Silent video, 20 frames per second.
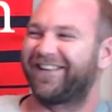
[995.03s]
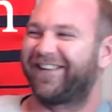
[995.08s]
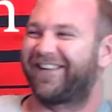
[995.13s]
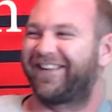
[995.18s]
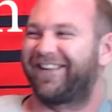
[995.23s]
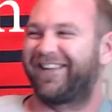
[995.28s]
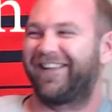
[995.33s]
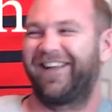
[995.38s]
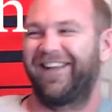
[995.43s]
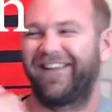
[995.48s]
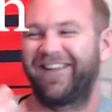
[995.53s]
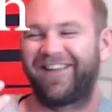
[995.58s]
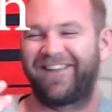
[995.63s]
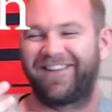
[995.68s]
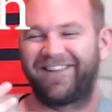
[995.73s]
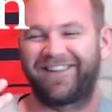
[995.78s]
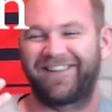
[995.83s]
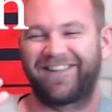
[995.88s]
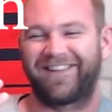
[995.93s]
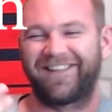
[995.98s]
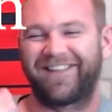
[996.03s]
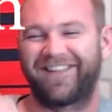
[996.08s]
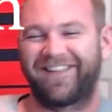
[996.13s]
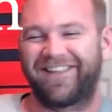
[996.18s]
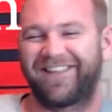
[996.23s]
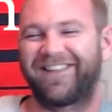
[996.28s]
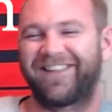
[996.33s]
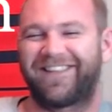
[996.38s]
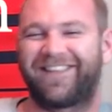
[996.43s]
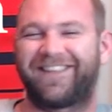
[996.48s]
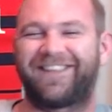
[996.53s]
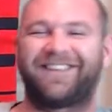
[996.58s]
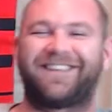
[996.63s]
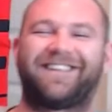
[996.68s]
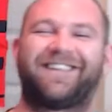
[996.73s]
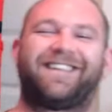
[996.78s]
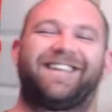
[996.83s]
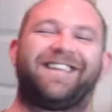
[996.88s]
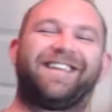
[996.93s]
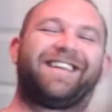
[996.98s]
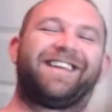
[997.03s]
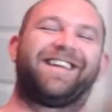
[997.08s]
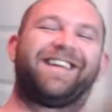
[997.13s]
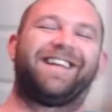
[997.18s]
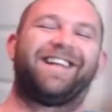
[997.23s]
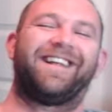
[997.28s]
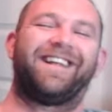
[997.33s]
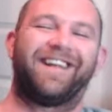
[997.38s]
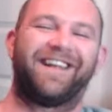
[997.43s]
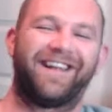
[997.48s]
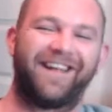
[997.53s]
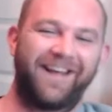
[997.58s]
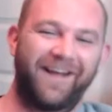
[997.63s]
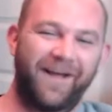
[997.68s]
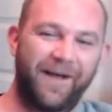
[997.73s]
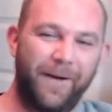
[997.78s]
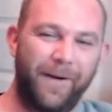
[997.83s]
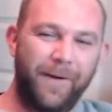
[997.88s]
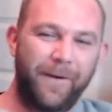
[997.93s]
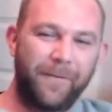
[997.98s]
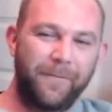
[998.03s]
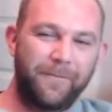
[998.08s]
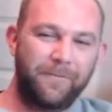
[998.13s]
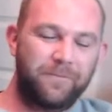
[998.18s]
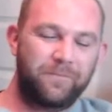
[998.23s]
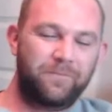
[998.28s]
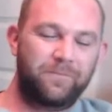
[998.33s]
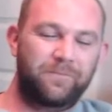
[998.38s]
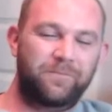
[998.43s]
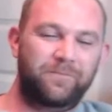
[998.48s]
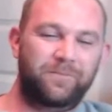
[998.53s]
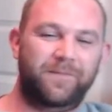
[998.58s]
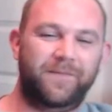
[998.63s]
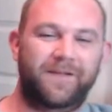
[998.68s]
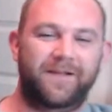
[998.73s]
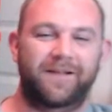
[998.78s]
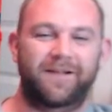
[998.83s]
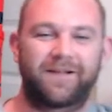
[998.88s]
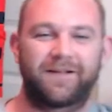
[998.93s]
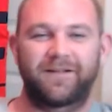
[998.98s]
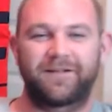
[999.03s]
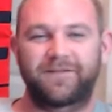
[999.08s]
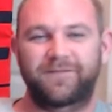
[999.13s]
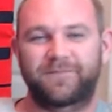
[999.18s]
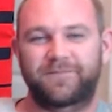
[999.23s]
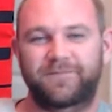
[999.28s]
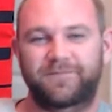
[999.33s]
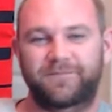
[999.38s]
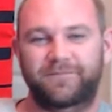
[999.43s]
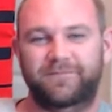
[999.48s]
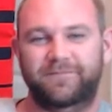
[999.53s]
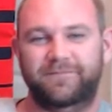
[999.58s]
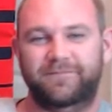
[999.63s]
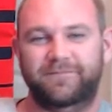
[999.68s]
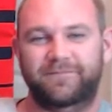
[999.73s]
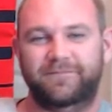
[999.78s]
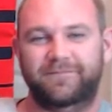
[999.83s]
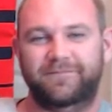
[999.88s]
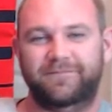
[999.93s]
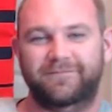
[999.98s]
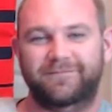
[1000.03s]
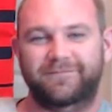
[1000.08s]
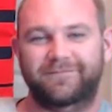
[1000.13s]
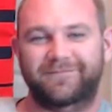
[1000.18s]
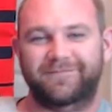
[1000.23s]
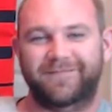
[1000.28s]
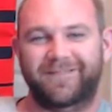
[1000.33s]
This person isn't speaking.